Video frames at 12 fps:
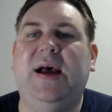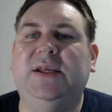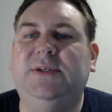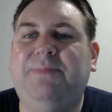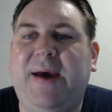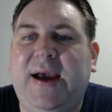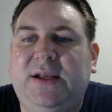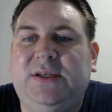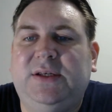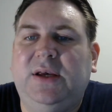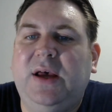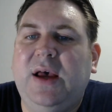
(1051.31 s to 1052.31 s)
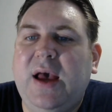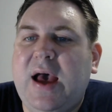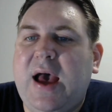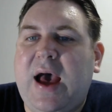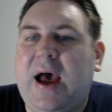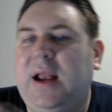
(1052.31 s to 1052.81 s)
aspects,
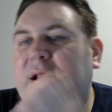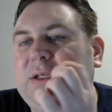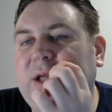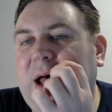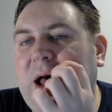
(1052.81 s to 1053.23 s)
and